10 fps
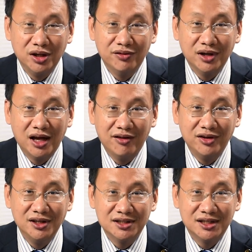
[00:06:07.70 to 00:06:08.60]
even
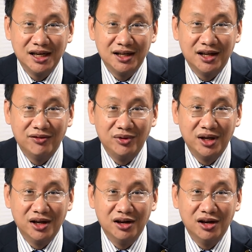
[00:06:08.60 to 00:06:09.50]
having said that
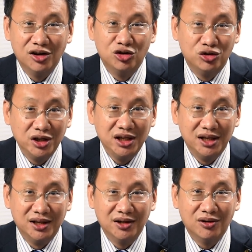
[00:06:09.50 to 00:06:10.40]
we
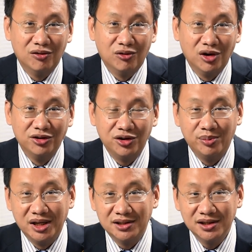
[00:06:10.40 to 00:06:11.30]
agree on voluntary
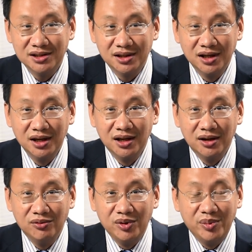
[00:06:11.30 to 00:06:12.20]
basis,
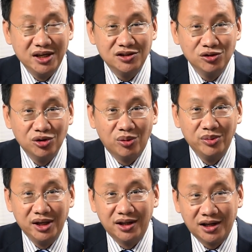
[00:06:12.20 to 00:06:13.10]
we may still not
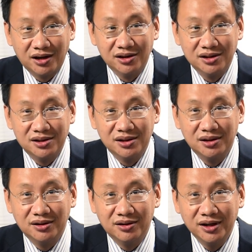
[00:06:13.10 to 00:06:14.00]
meet the targets,
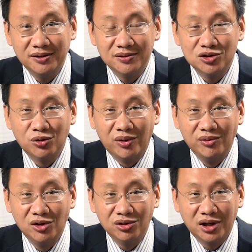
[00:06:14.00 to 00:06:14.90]
right? So when
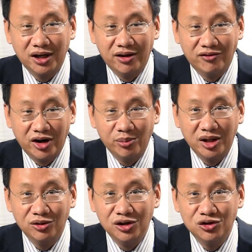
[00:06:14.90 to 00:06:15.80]
we look at the
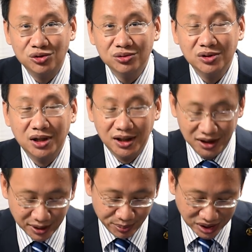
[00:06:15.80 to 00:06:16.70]
environmental issue,
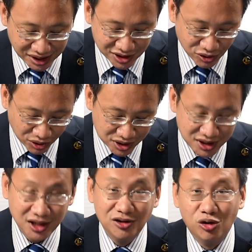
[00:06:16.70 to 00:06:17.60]
the biggest
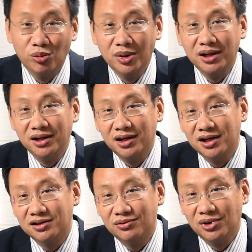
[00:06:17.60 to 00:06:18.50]
concern globally
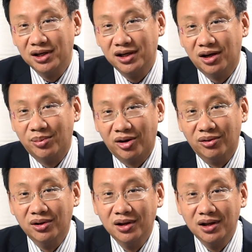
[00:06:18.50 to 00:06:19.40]
is really
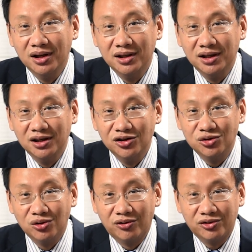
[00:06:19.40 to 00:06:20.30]
about the
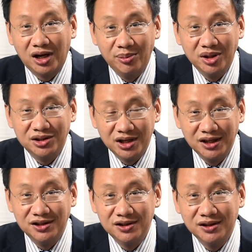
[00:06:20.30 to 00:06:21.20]
issue of climate
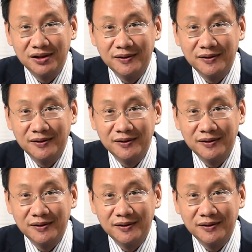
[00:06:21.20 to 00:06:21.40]
change.